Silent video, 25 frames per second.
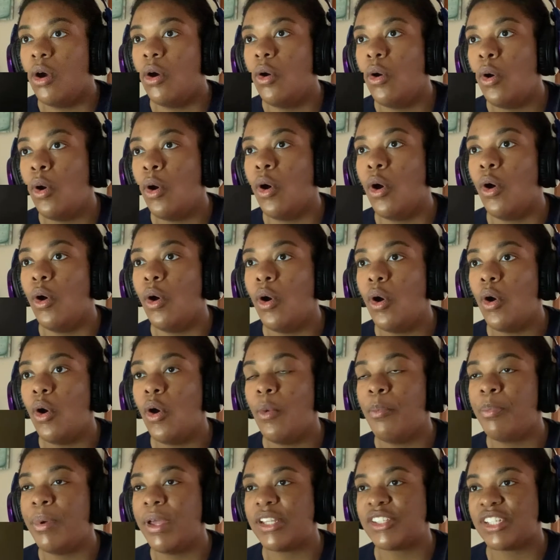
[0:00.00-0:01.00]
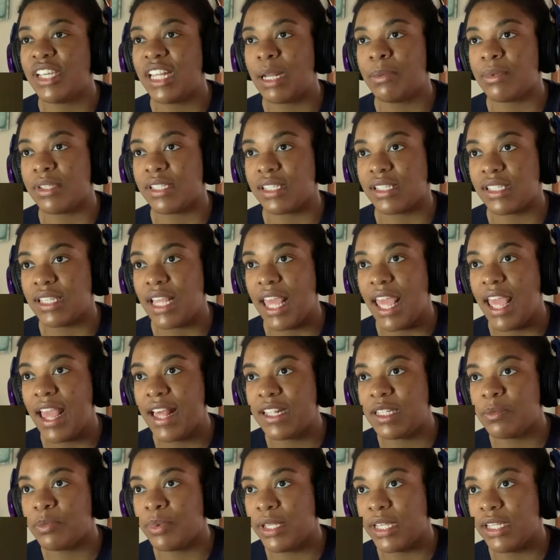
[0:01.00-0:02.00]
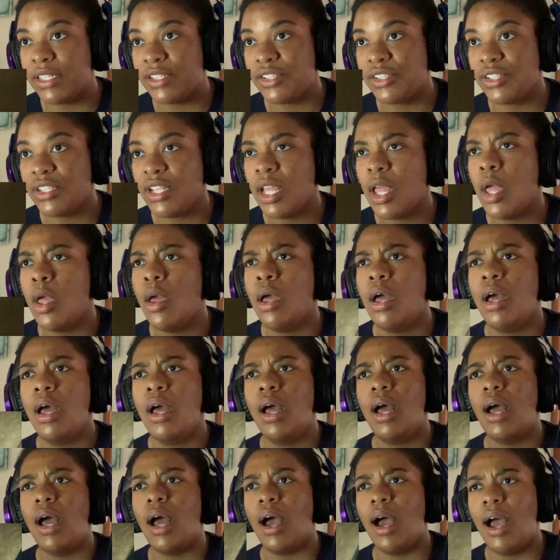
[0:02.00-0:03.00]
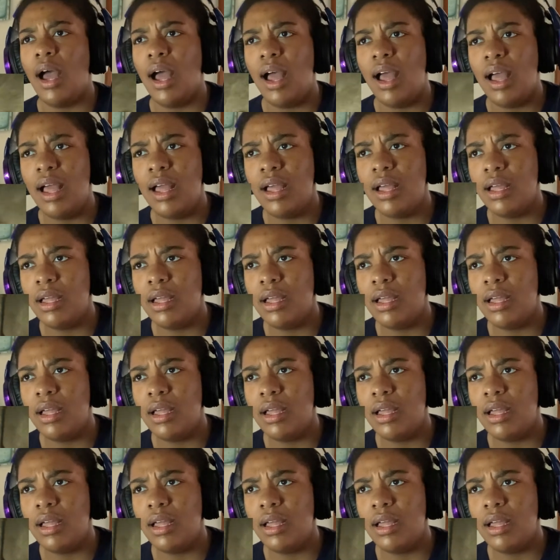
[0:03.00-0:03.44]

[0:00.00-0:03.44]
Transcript: Woo-hoo, bitch, get up the stairs, bitch. Huh?